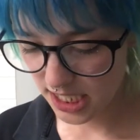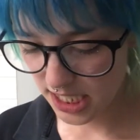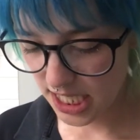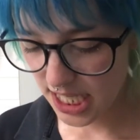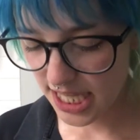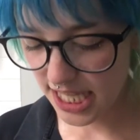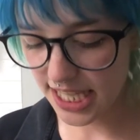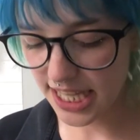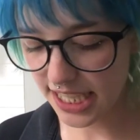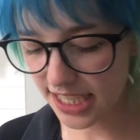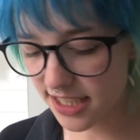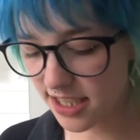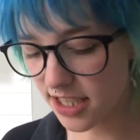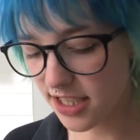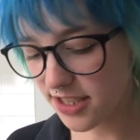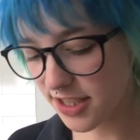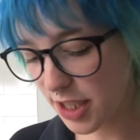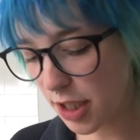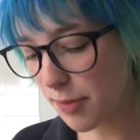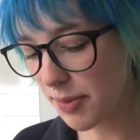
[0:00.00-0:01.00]
the things can
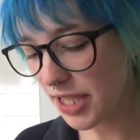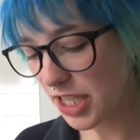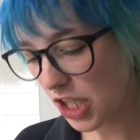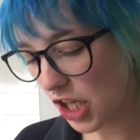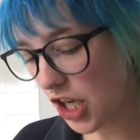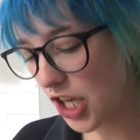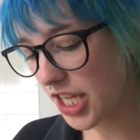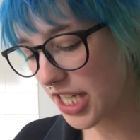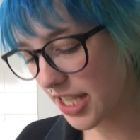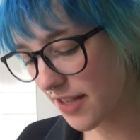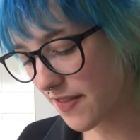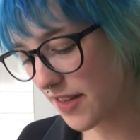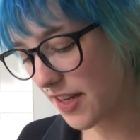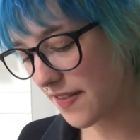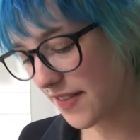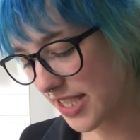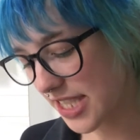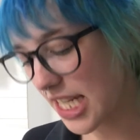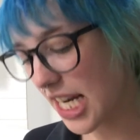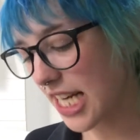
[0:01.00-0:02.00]
still be good even if
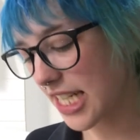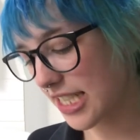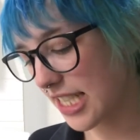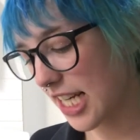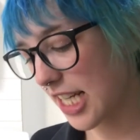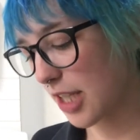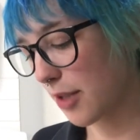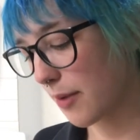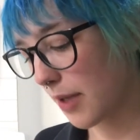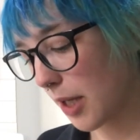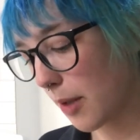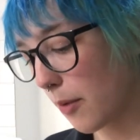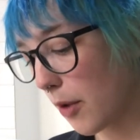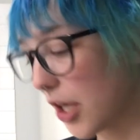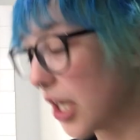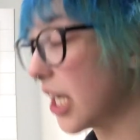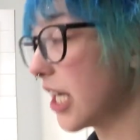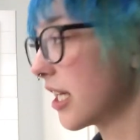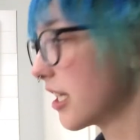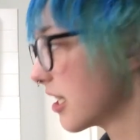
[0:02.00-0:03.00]
it's not exactly what I
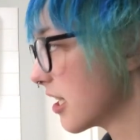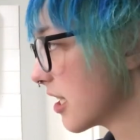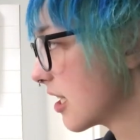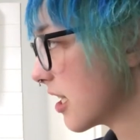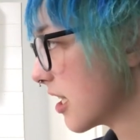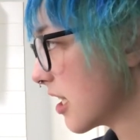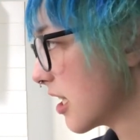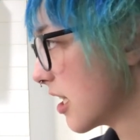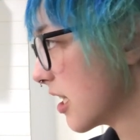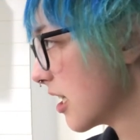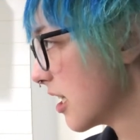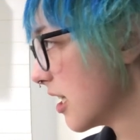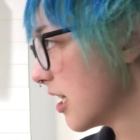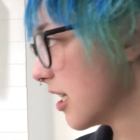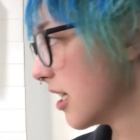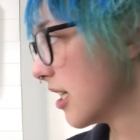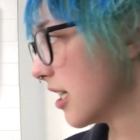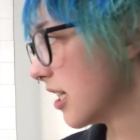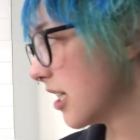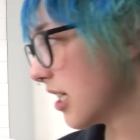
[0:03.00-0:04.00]
wanted.
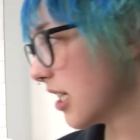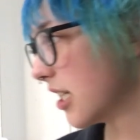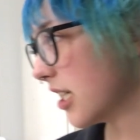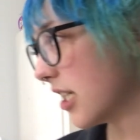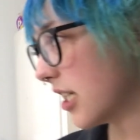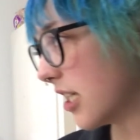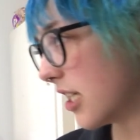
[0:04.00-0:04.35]
Yeah.